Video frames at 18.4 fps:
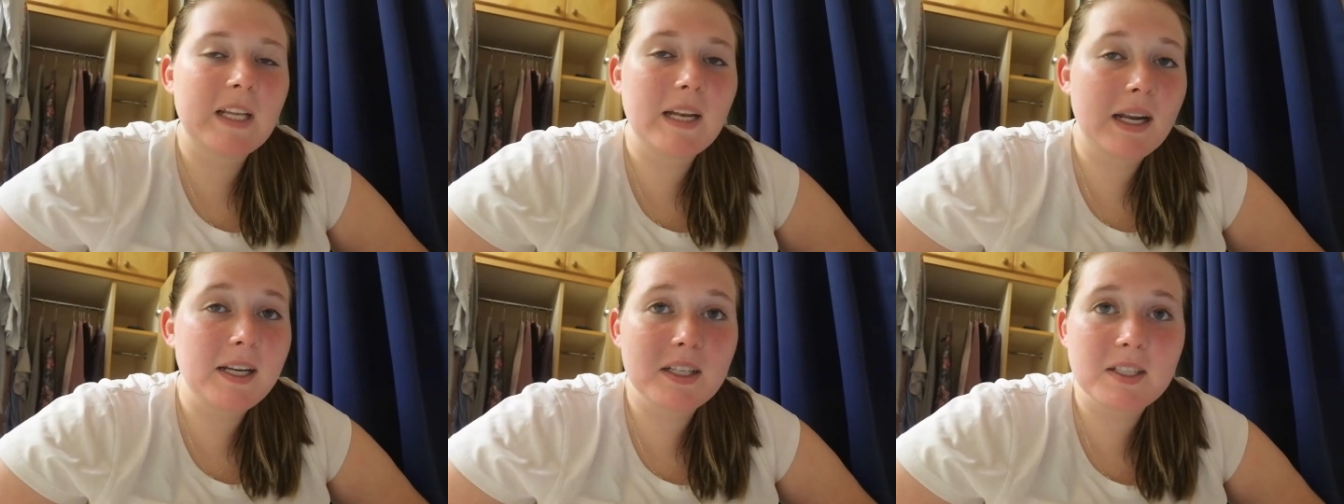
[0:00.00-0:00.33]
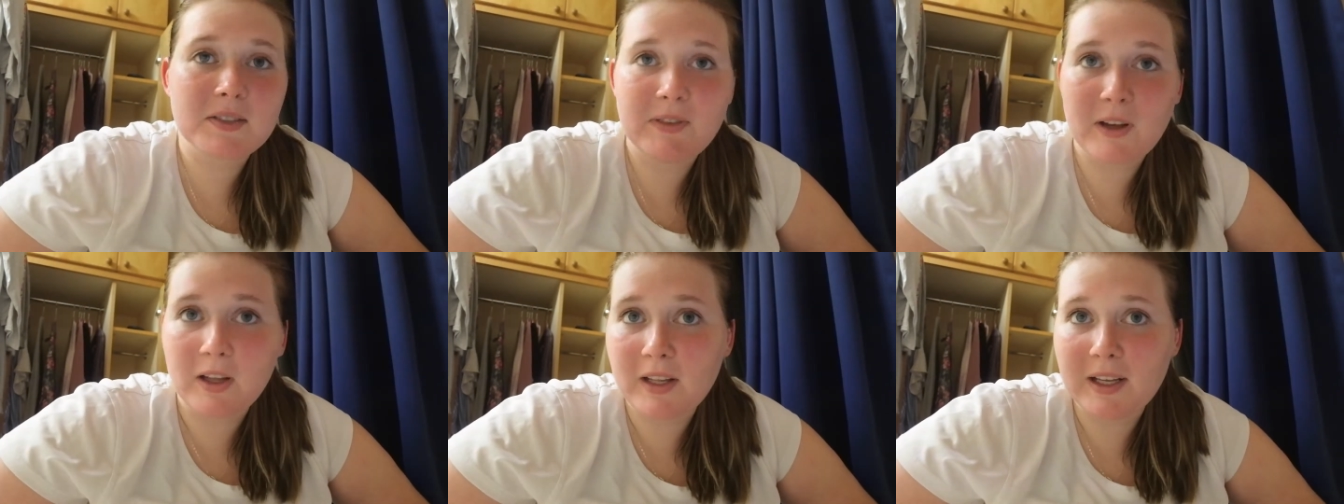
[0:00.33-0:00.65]
and I
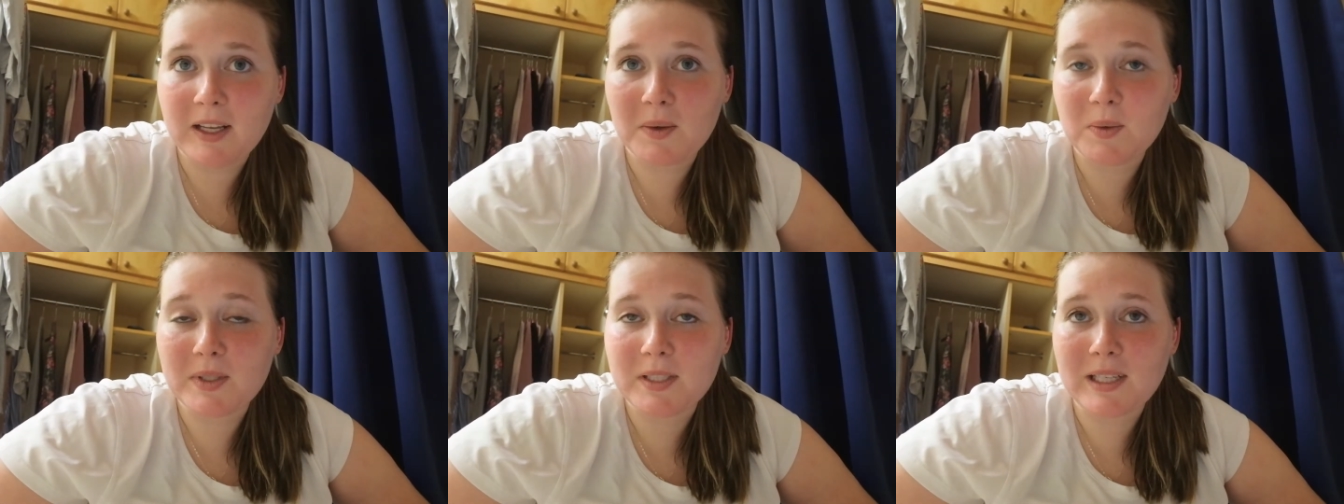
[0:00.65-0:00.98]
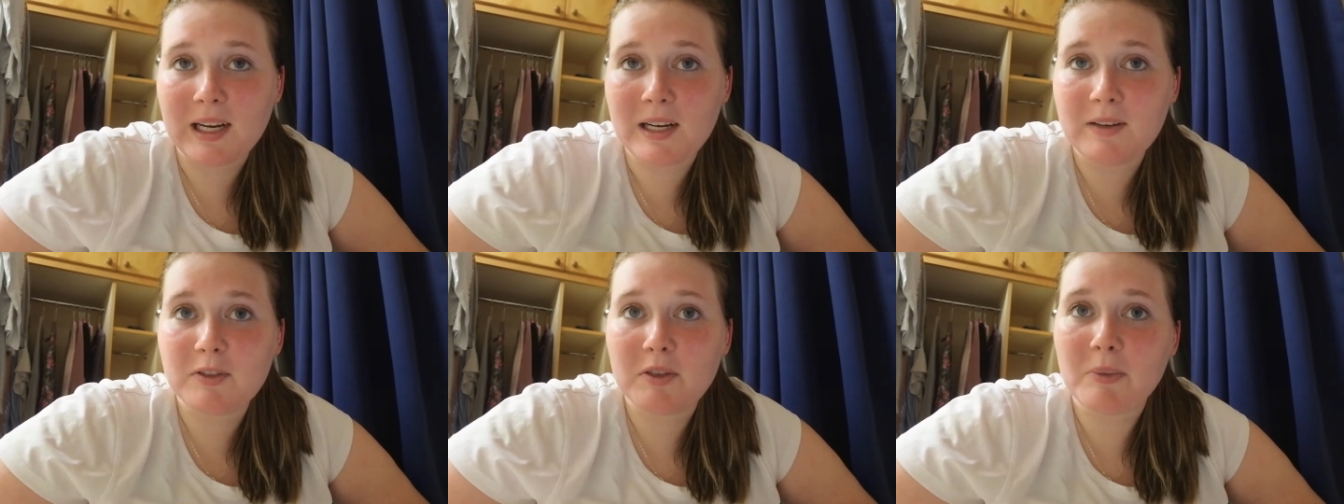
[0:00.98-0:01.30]
just felt like it was
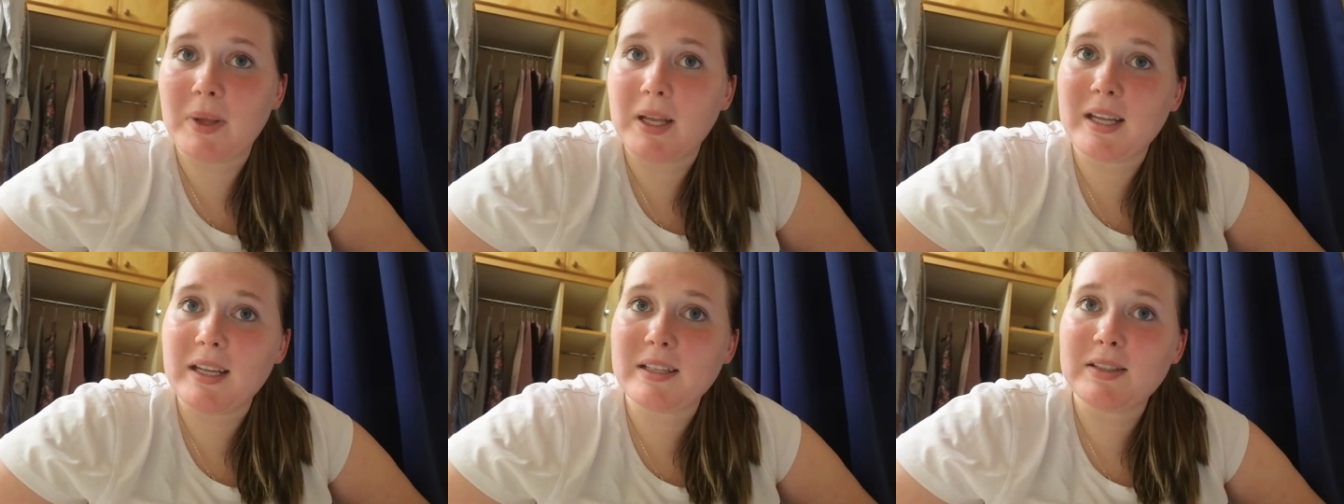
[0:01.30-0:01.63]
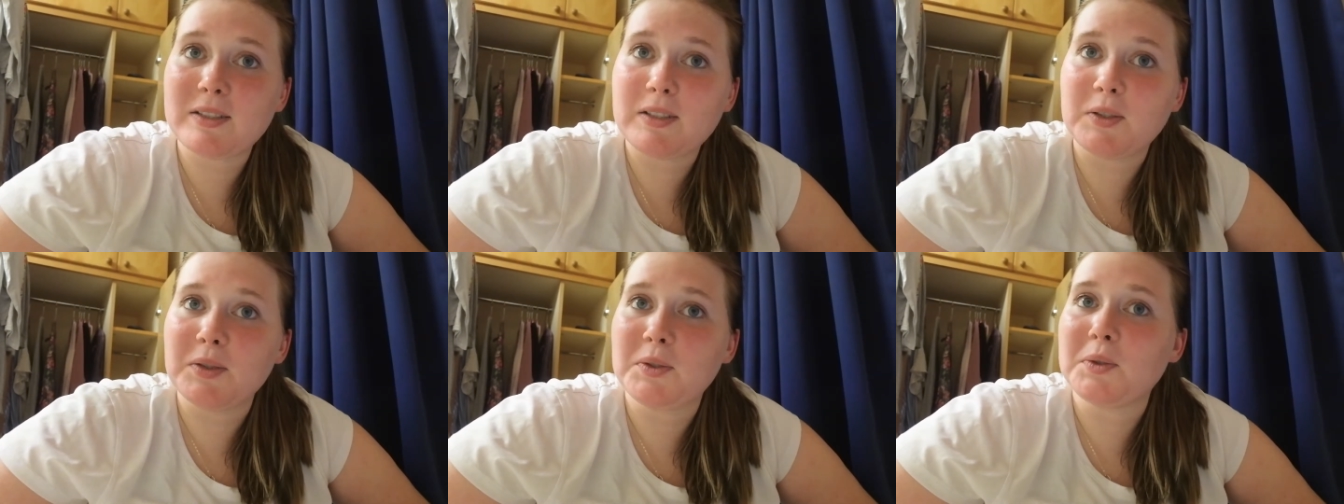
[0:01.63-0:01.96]
time for me
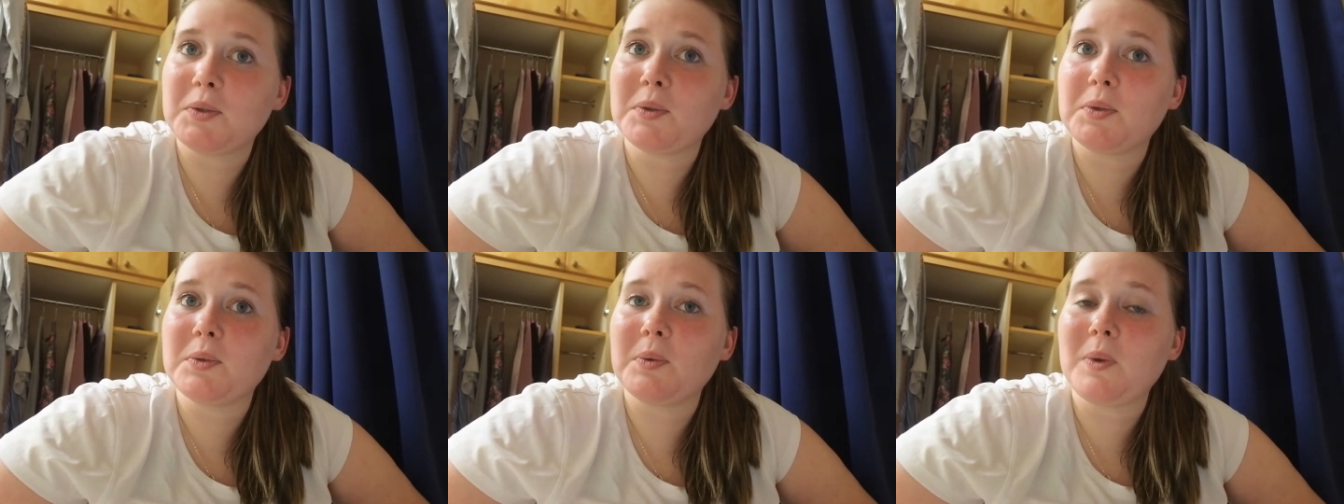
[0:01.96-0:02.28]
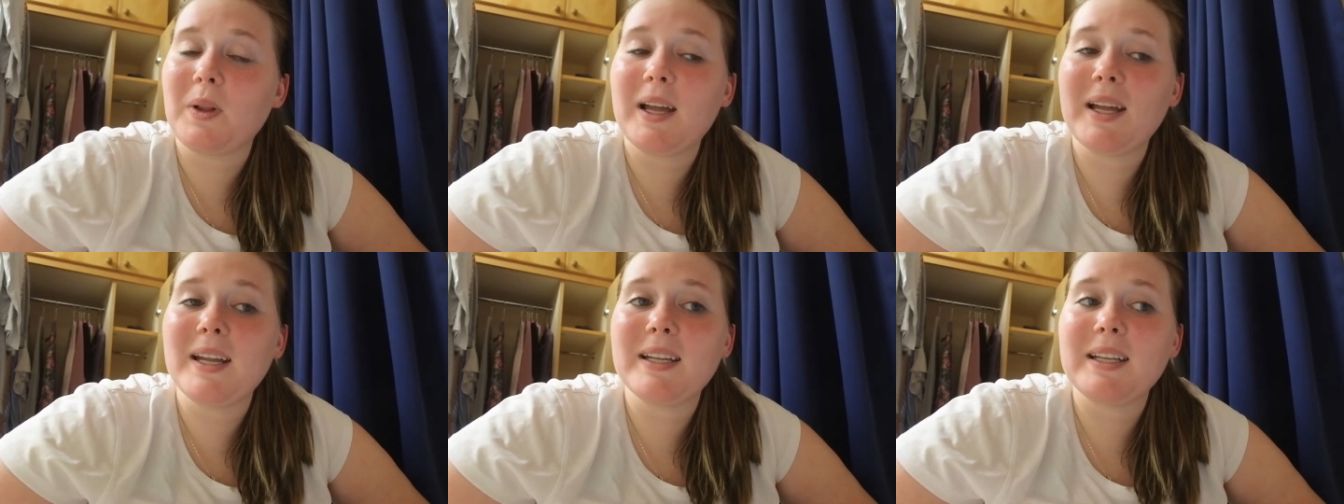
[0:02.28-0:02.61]
to
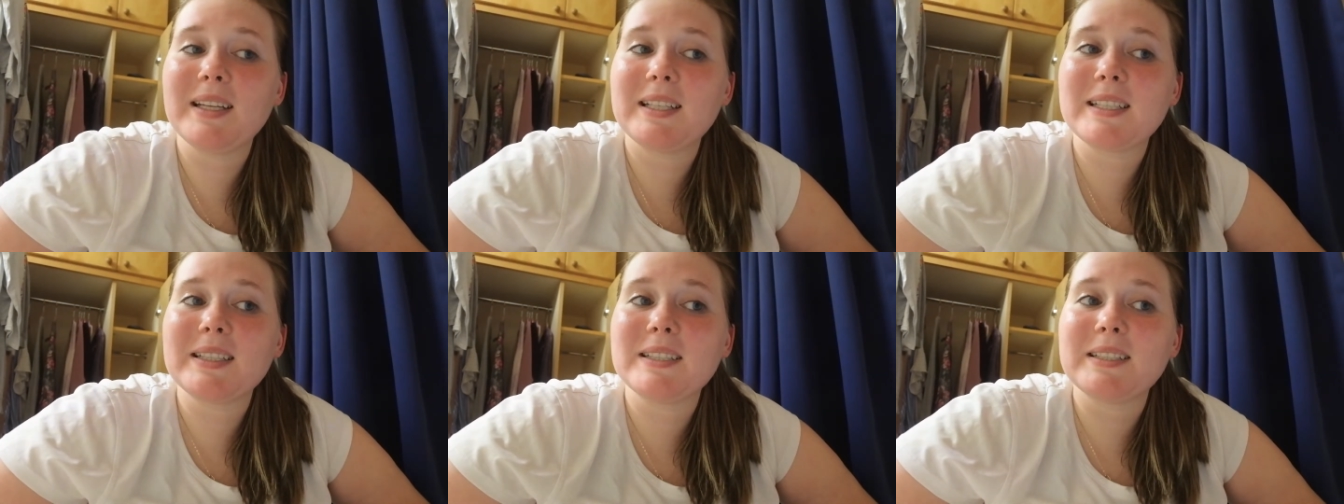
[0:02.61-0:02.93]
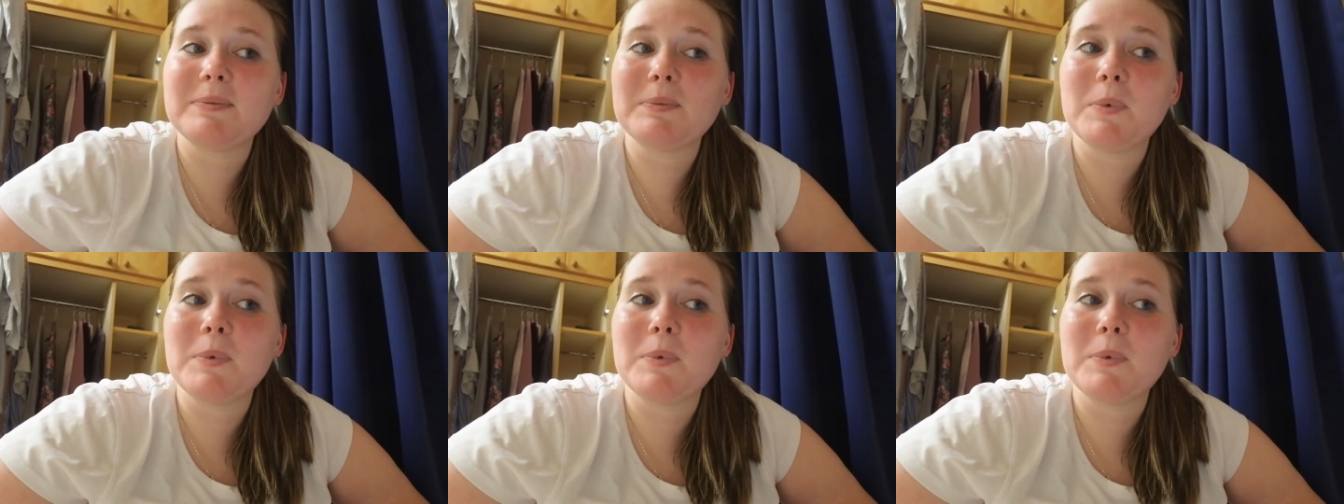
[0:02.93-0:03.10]
like